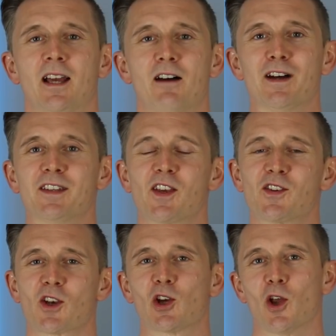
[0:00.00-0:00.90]

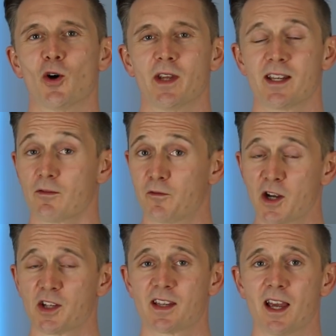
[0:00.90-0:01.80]
Aventus Cologne is a
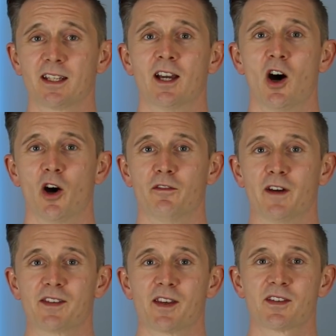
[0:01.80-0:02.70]
fresher take on
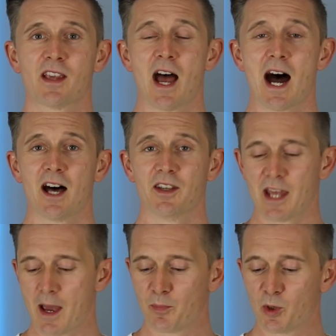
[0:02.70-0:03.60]
Aventus and
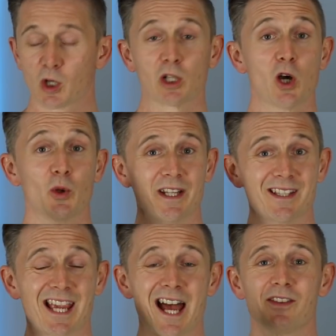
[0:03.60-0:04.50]
Emperor Cologne
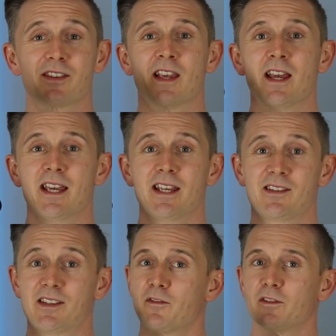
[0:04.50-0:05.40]
Intense
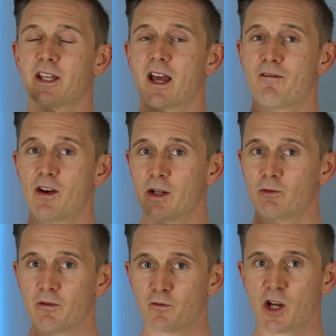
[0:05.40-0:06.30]
is definitely a very
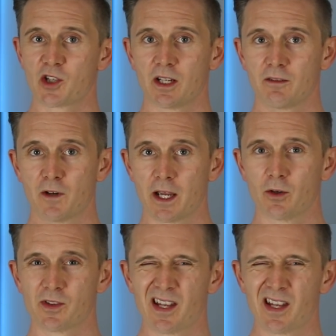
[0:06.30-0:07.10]
refreshing fragrance.